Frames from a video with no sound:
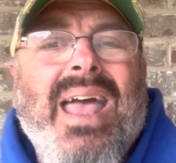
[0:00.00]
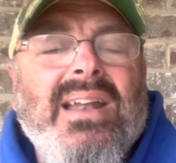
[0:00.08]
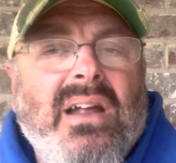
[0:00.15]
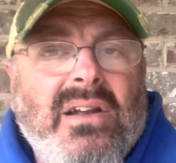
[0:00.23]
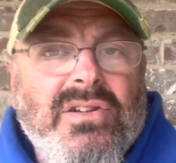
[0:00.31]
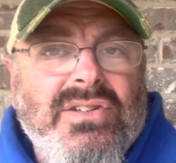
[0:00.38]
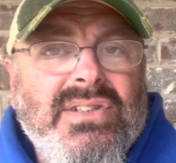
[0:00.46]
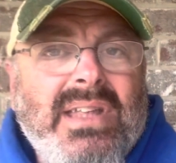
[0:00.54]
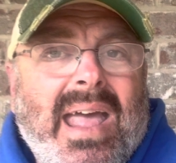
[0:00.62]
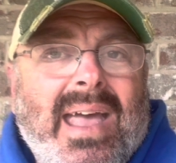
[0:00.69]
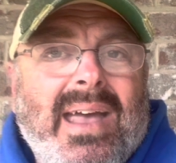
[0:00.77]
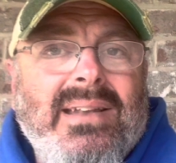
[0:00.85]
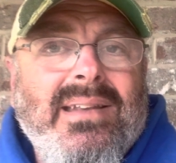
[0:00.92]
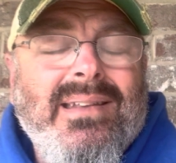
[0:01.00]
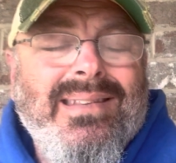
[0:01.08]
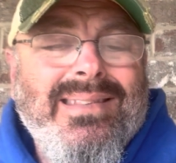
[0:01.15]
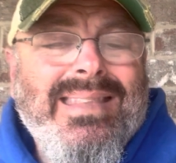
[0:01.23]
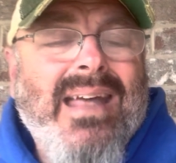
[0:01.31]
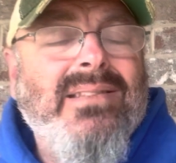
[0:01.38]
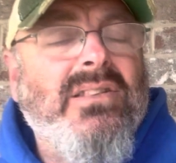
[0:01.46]
and
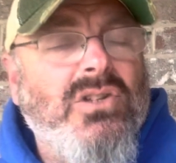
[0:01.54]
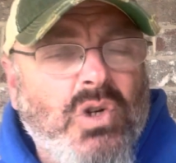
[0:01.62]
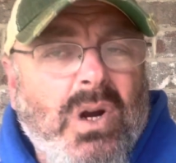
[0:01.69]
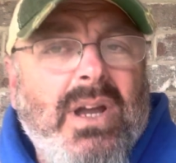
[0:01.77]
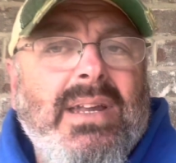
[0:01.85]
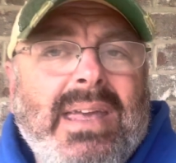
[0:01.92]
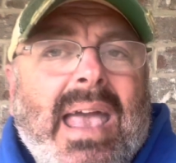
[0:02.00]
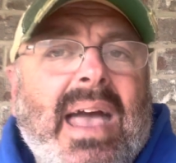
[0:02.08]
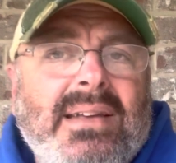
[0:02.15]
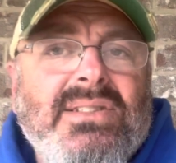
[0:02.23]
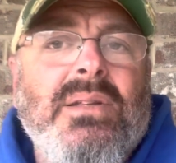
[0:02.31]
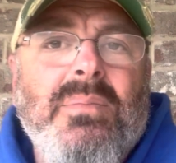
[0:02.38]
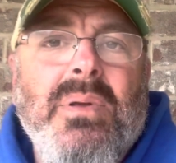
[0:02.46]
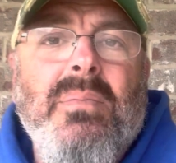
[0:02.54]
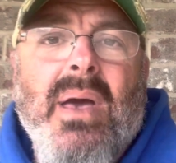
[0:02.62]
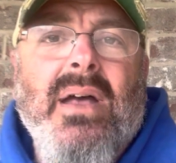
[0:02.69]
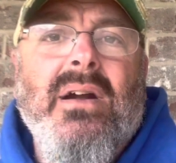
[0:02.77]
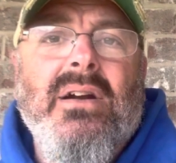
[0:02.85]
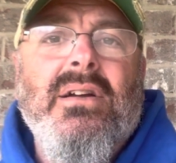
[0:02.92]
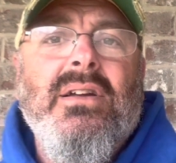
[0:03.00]
understand that the training has to be
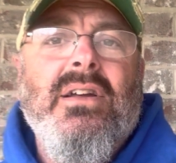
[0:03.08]
better.